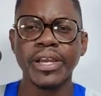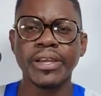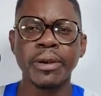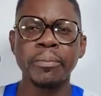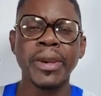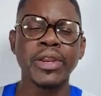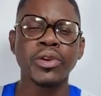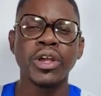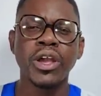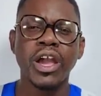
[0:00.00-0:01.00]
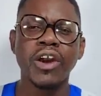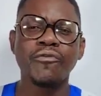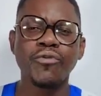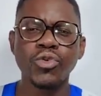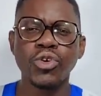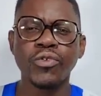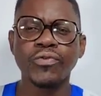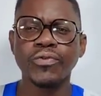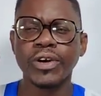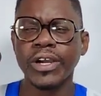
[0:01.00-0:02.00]
A man full
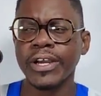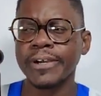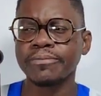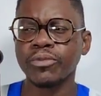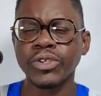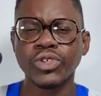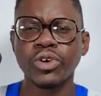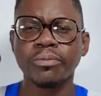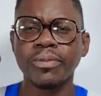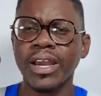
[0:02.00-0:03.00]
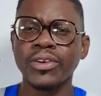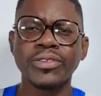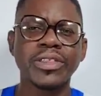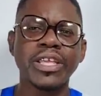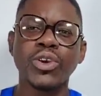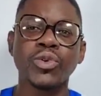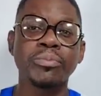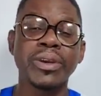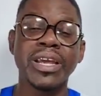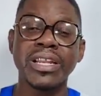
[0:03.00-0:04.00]
of wisdom. I don't think he will
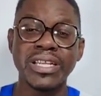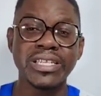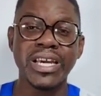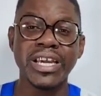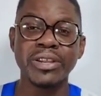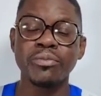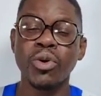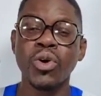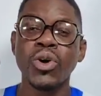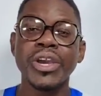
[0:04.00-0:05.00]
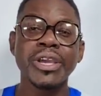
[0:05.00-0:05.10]
be a leader anymore.